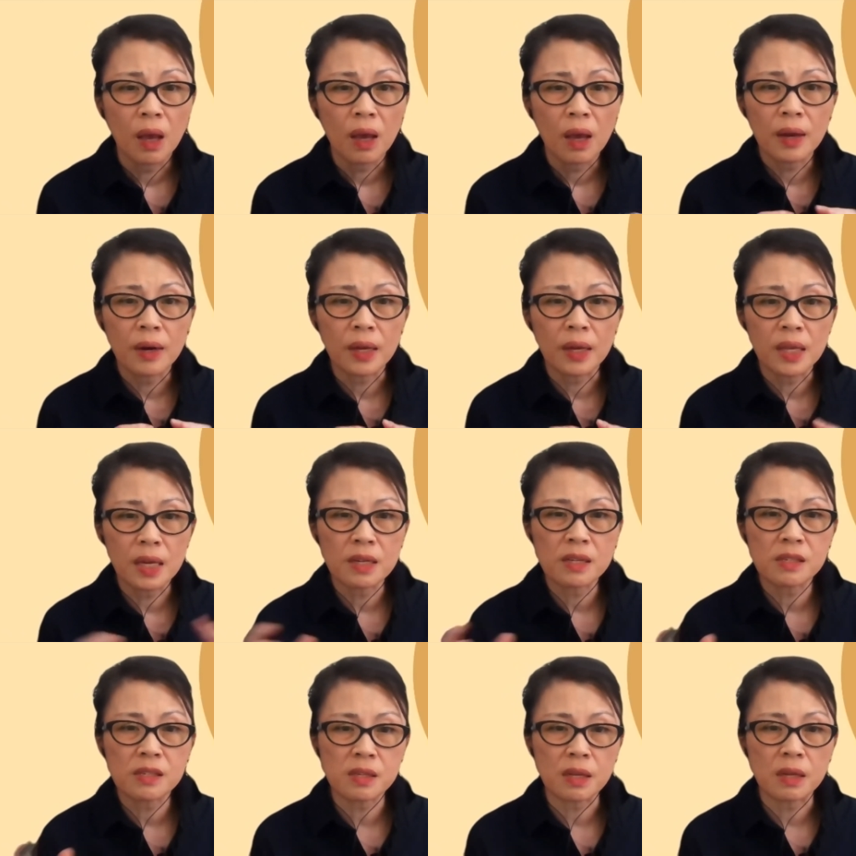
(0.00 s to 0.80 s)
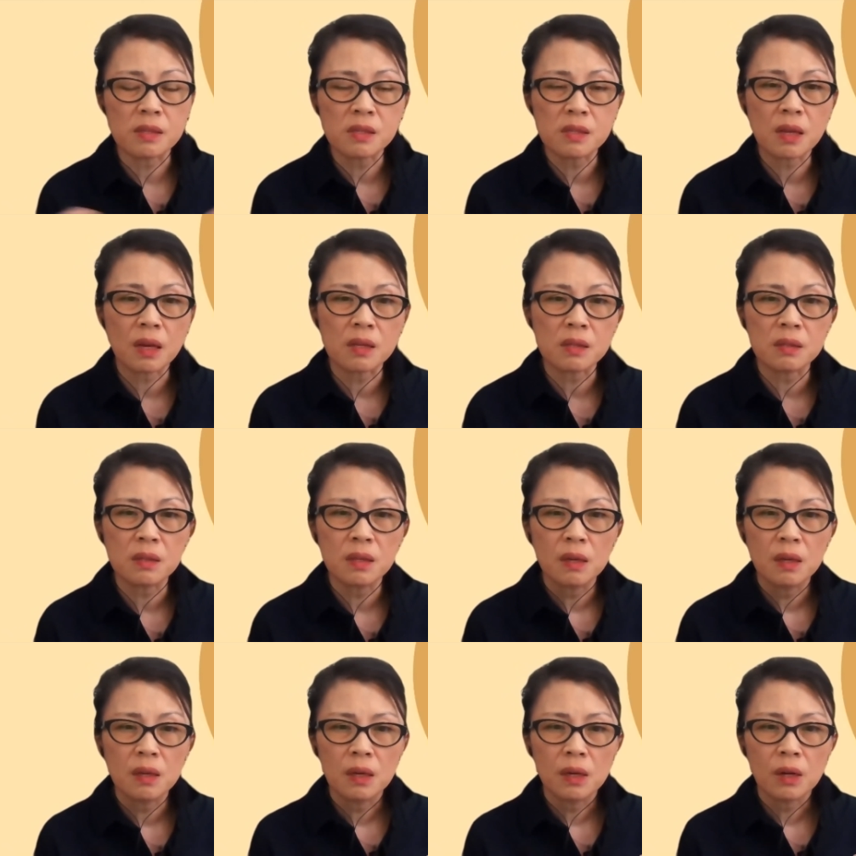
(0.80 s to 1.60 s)
and I get a sense that
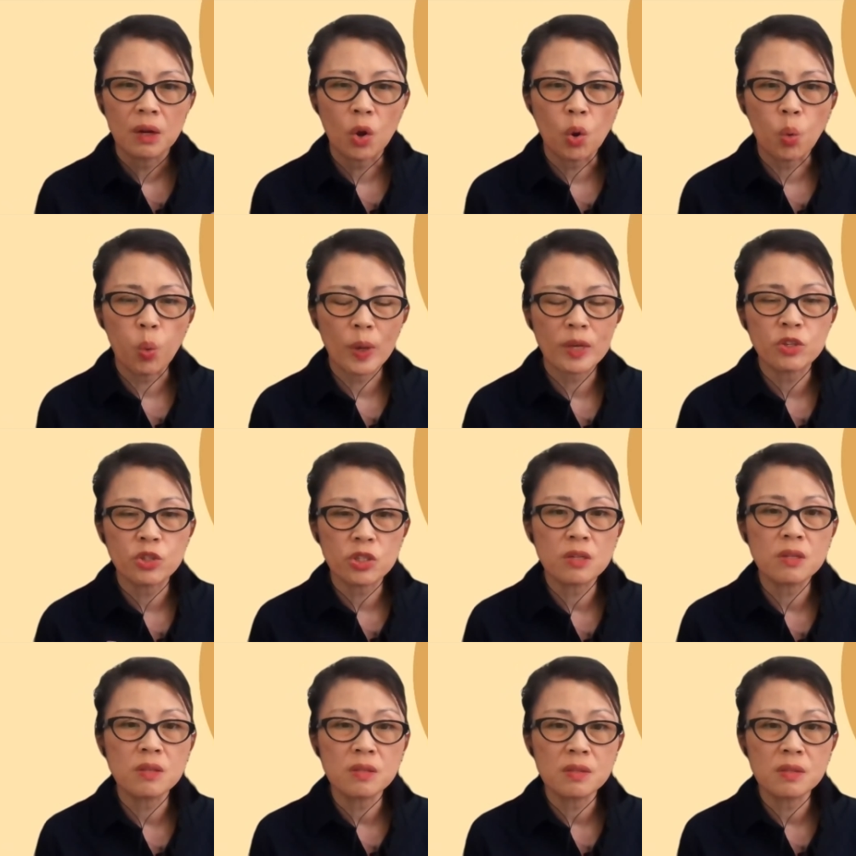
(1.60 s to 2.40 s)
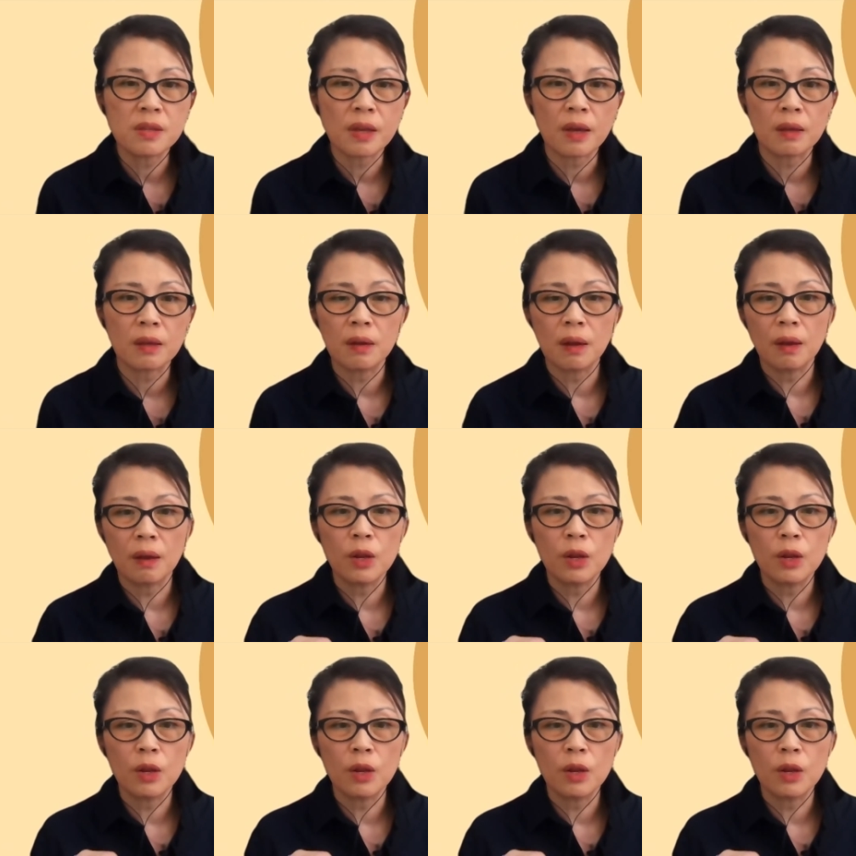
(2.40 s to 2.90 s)
questions that